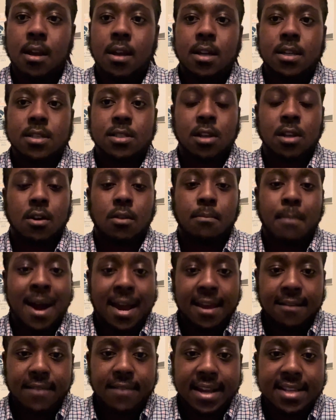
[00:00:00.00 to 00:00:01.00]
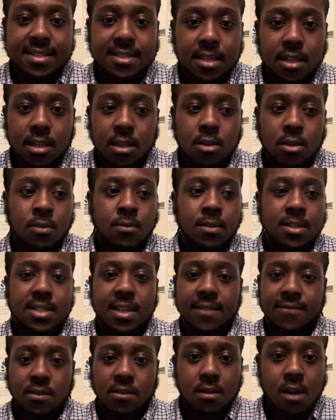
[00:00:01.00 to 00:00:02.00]
So my advice to you is,
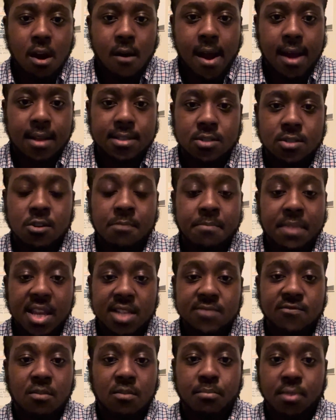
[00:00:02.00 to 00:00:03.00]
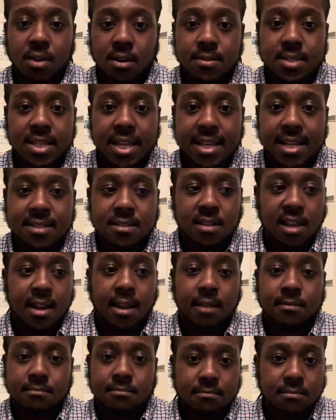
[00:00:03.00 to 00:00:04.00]
if you go out to a peaceful protest and
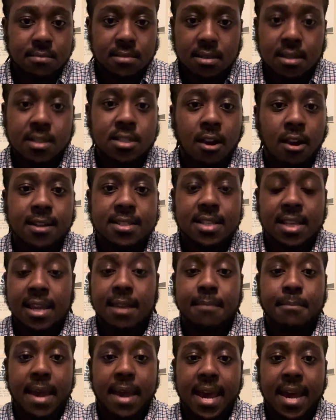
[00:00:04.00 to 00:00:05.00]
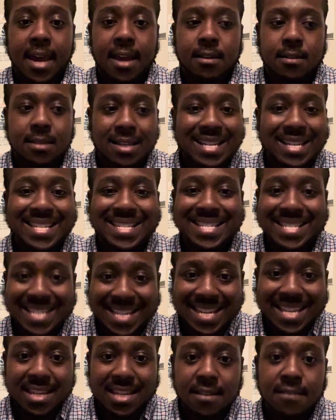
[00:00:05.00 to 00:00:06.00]
it starts to get bad,
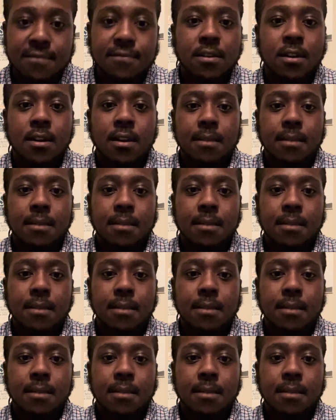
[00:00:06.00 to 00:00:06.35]
leave.